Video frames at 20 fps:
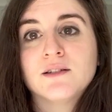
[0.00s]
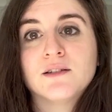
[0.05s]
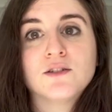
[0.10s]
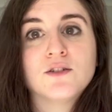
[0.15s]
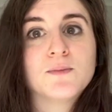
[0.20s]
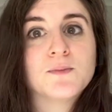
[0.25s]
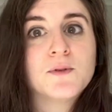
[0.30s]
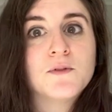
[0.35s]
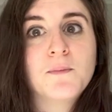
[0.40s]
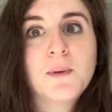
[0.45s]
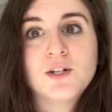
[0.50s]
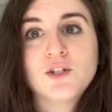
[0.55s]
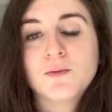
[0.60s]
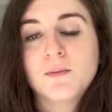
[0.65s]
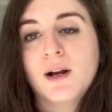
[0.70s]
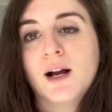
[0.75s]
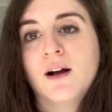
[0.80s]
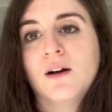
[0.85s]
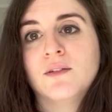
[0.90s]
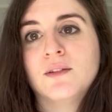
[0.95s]
in terms of bedroom
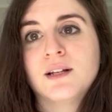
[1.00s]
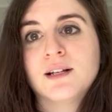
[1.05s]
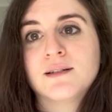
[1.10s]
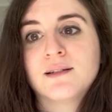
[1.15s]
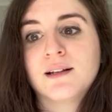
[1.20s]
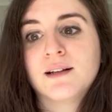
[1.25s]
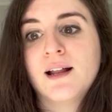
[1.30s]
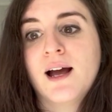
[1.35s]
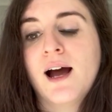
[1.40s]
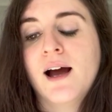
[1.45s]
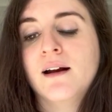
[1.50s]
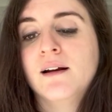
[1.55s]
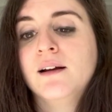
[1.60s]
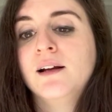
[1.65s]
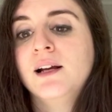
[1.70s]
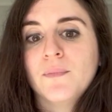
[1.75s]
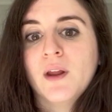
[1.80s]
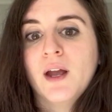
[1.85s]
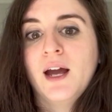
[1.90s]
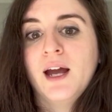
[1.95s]
count, things like that.
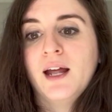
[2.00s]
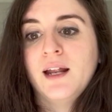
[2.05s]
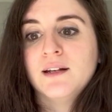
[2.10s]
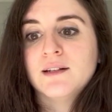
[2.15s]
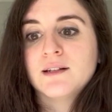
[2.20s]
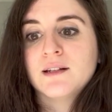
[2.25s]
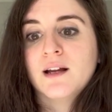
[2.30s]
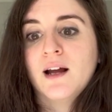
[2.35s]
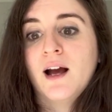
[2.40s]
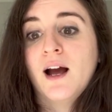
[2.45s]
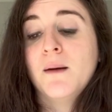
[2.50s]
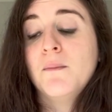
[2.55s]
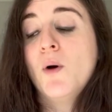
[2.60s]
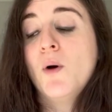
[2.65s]
And I'm